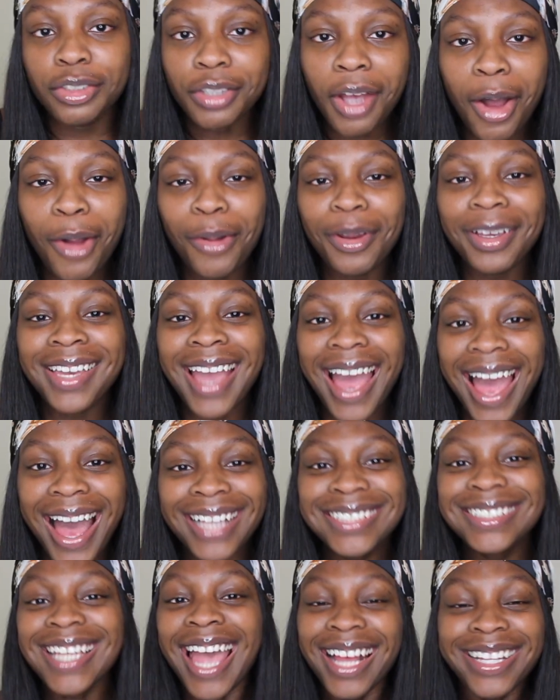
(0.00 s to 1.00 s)
So
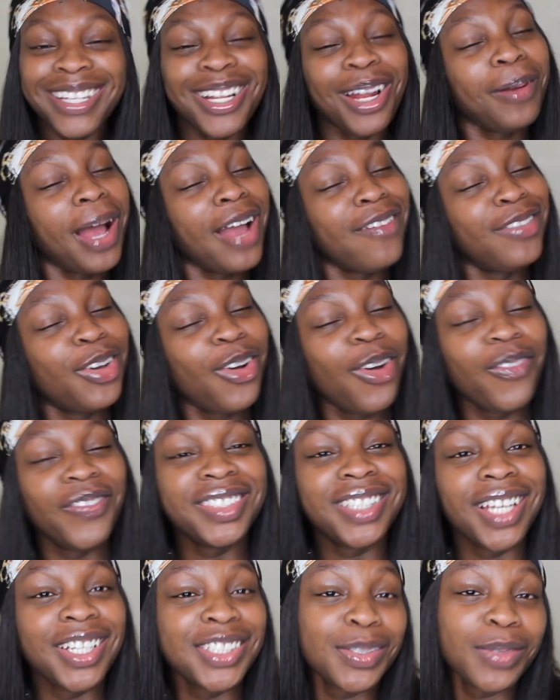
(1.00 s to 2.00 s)
Kaz ended up having a
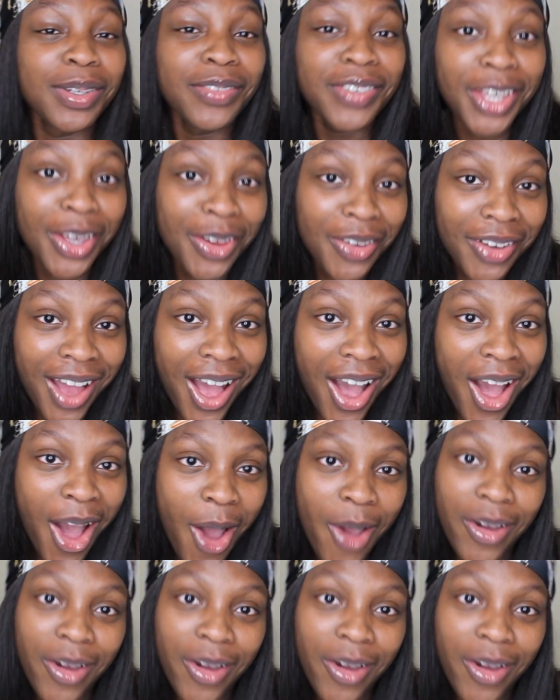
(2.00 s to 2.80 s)
conversation with Hugo.